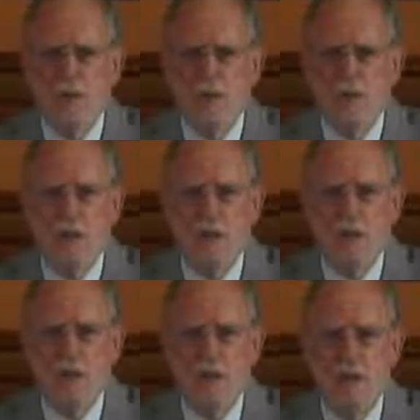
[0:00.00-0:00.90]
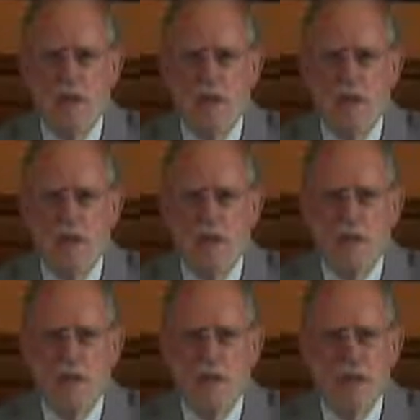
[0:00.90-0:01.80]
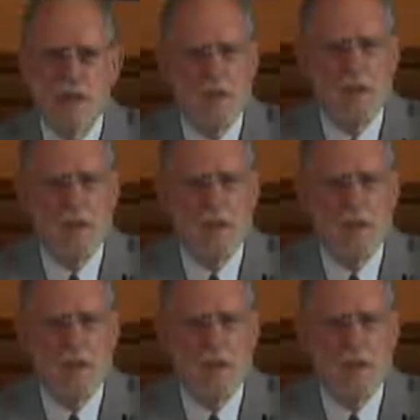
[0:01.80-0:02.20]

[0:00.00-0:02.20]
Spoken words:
[no speech]